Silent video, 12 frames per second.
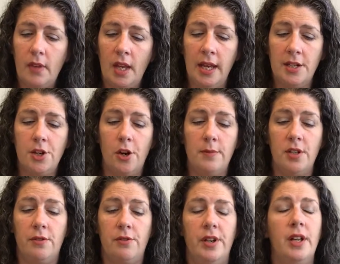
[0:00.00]
In terms
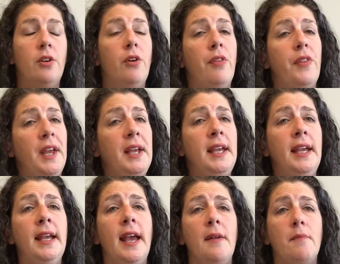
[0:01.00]
of critical
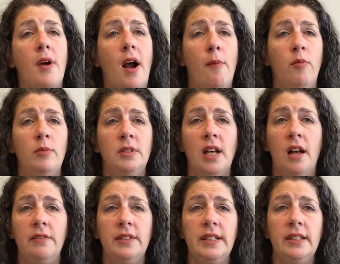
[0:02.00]
thinking and problem
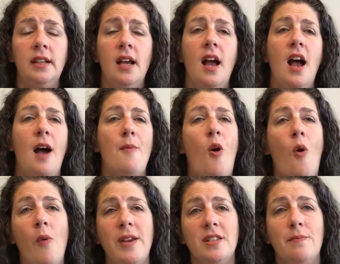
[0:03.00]
solving, I'm
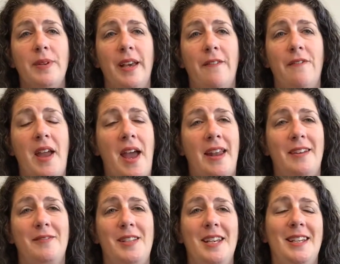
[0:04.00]
always a big fan
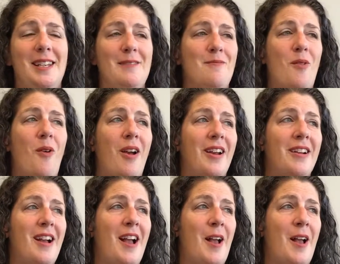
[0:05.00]
of taking more,